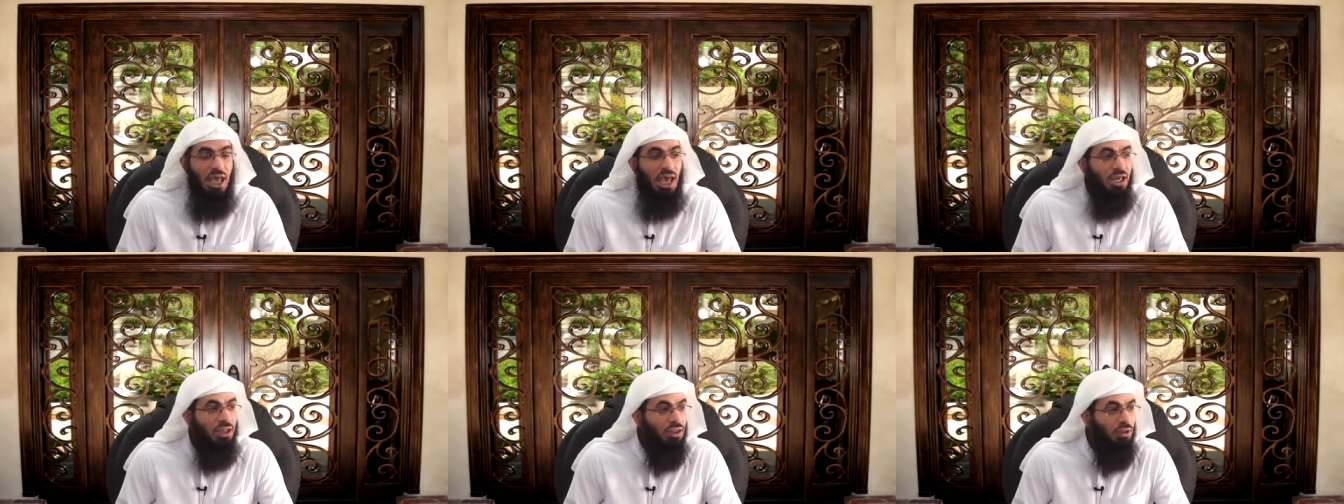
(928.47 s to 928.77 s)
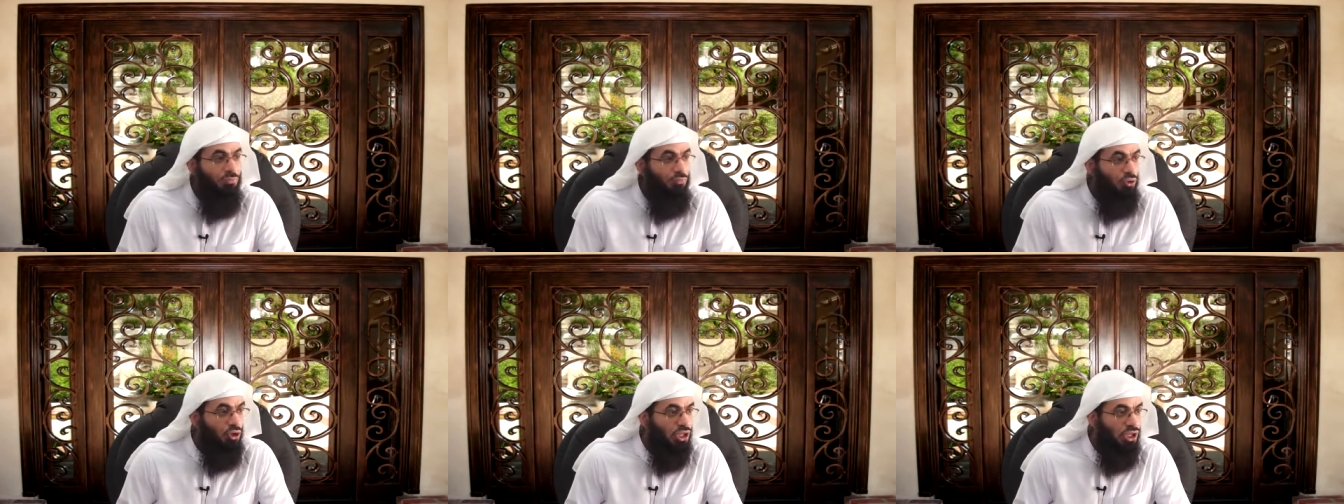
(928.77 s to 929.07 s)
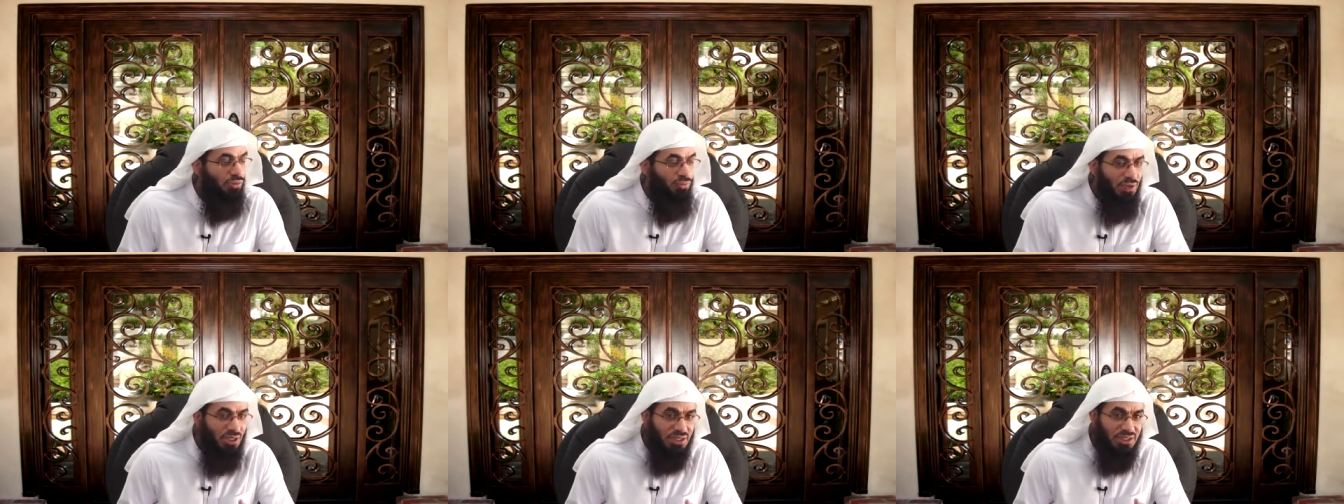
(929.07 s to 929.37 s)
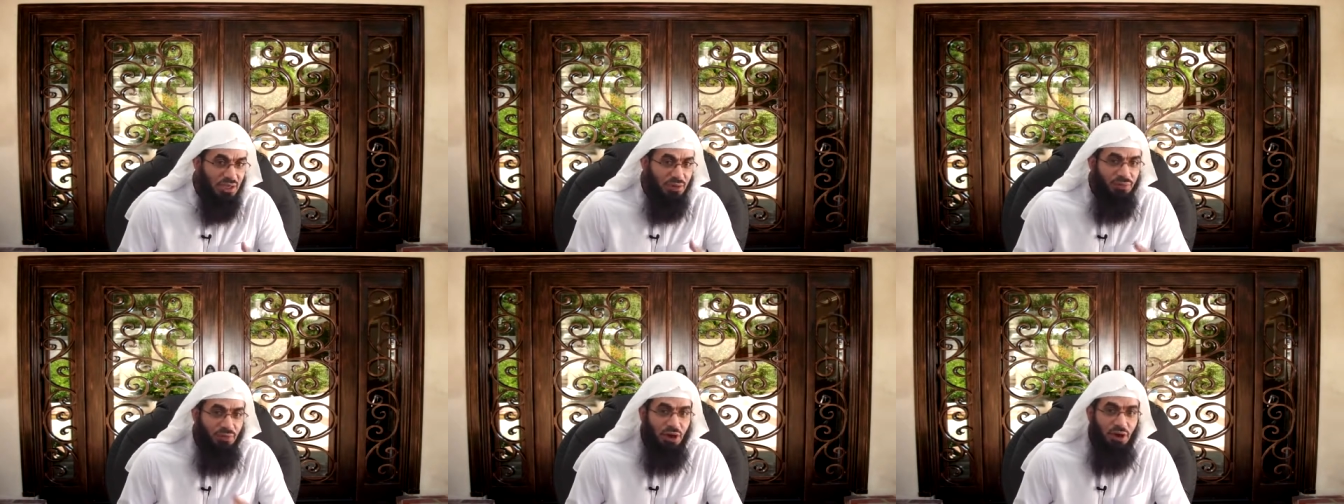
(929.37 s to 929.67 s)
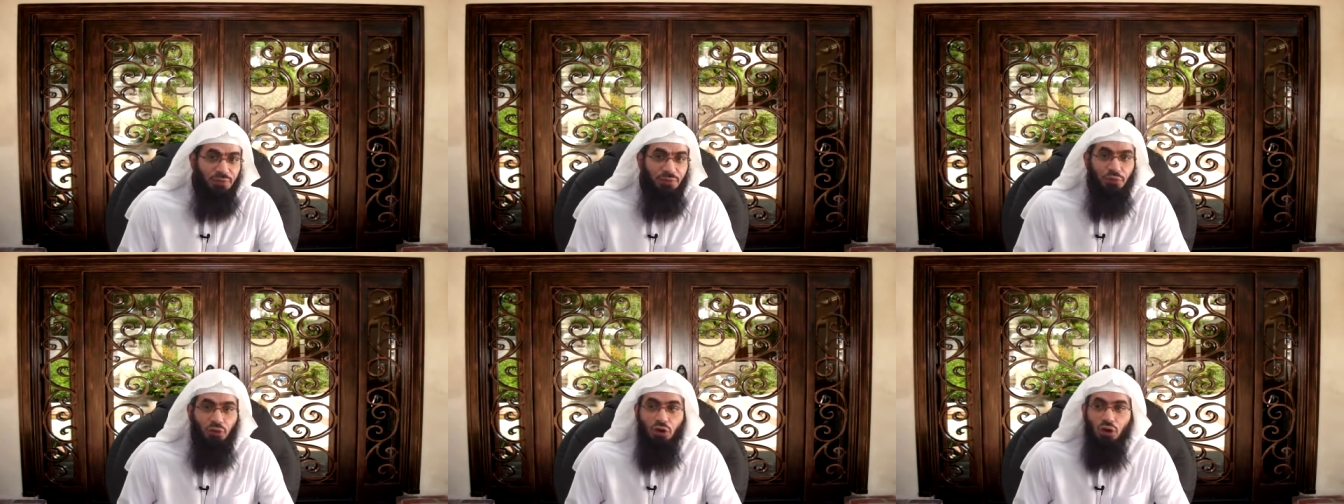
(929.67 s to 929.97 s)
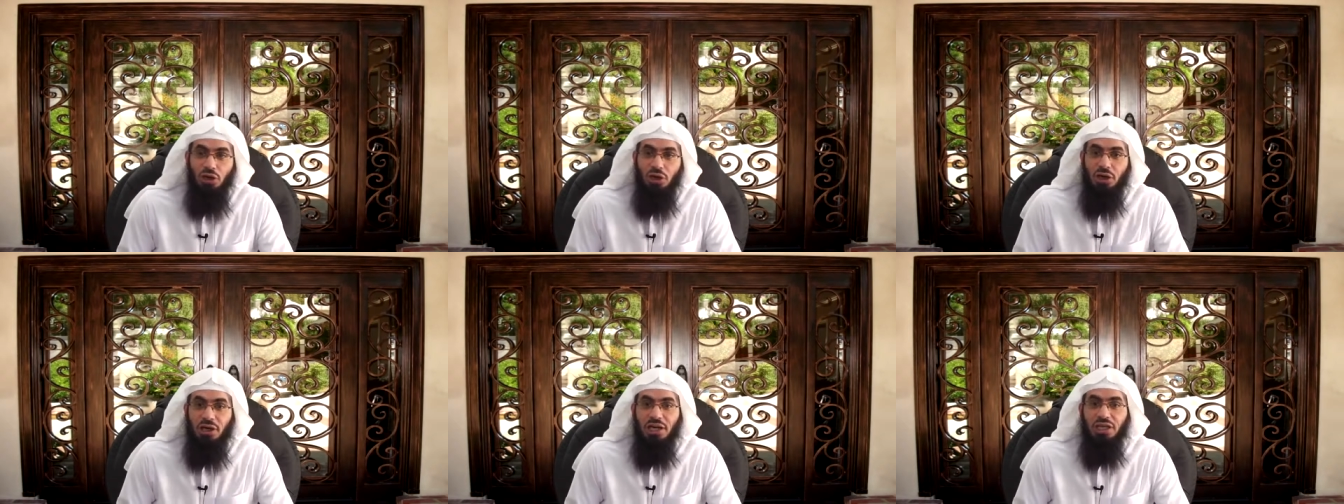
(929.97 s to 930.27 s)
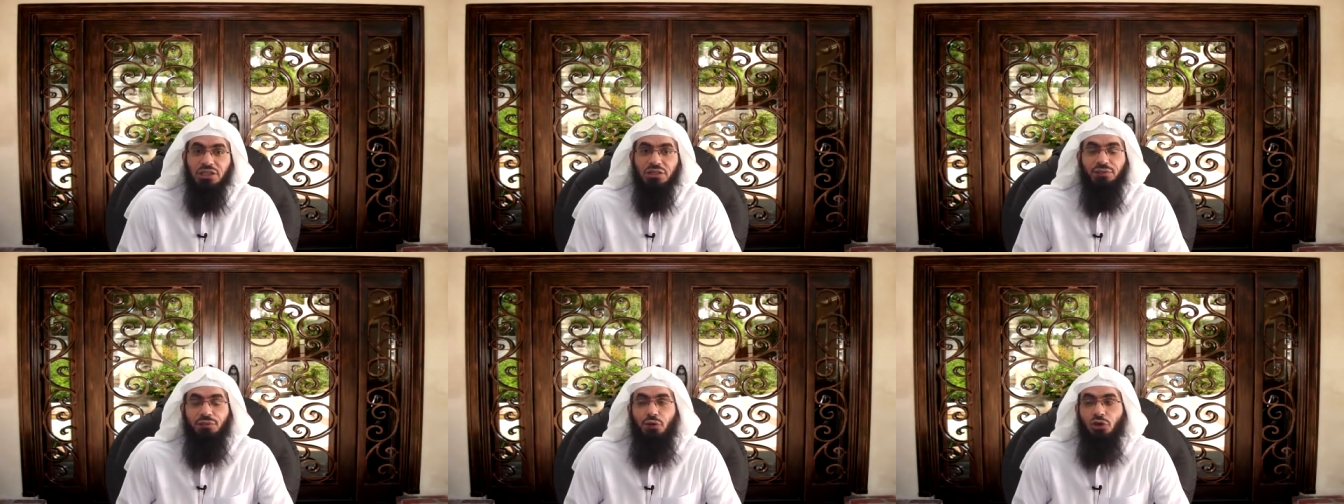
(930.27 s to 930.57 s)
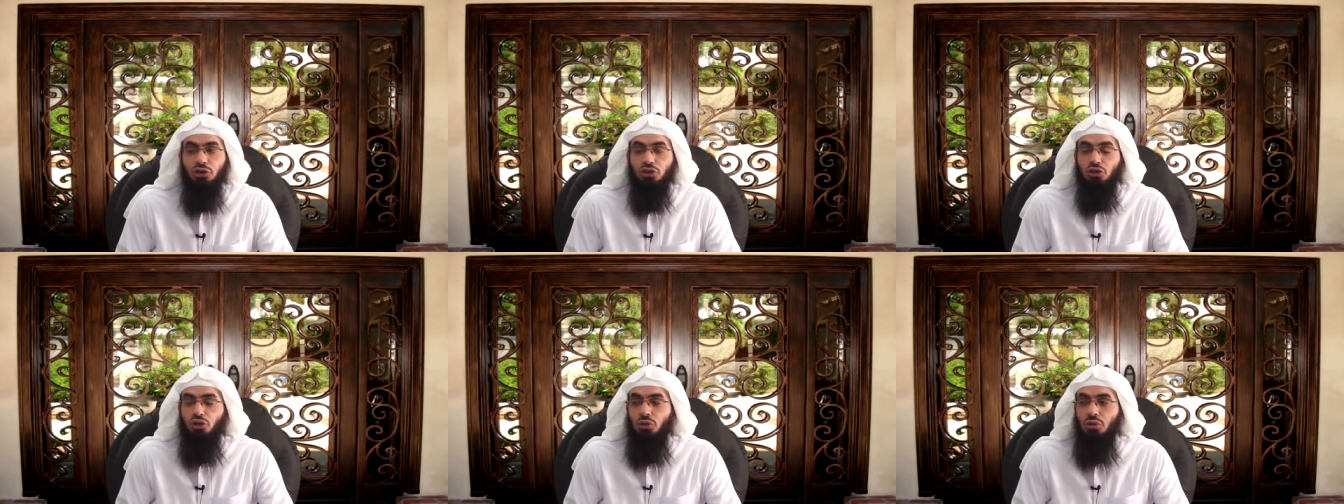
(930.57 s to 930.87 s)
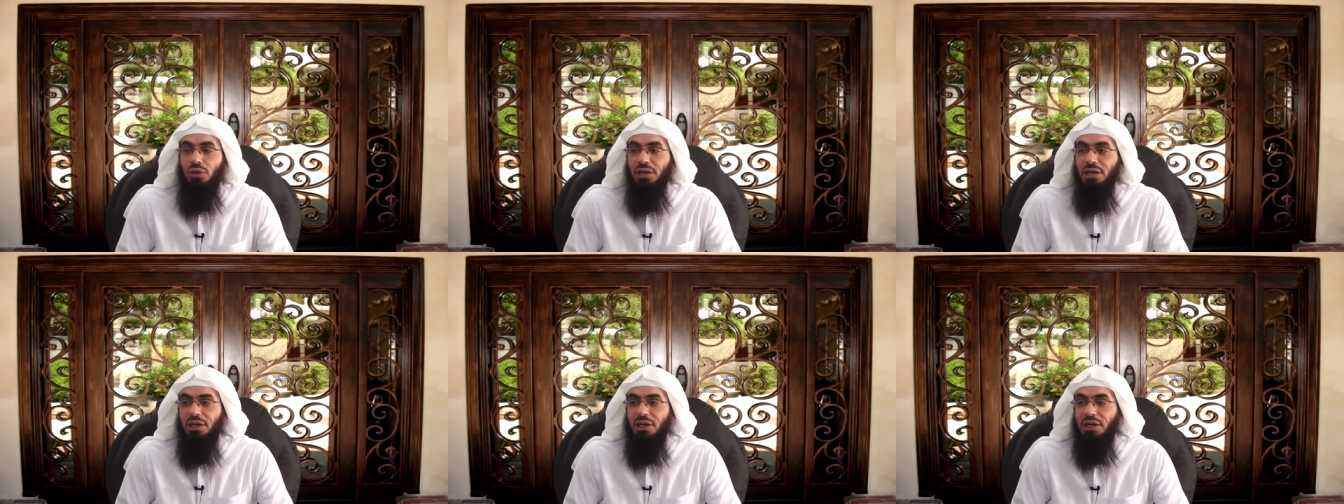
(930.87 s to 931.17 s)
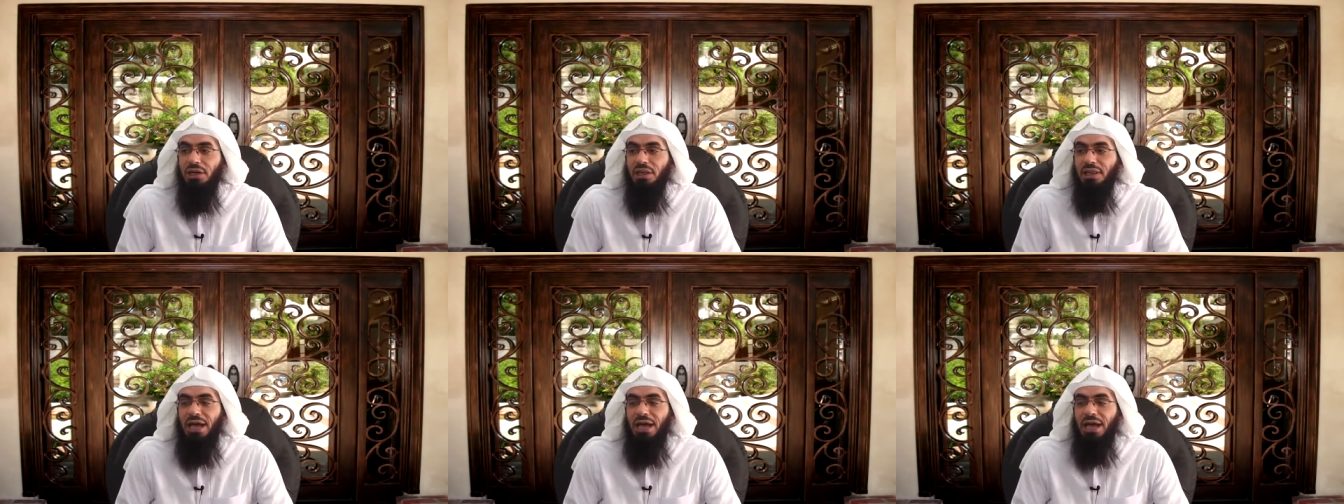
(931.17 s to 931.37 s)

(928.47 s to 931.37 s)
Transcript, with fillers: And the forgiveness of ghafur is for doing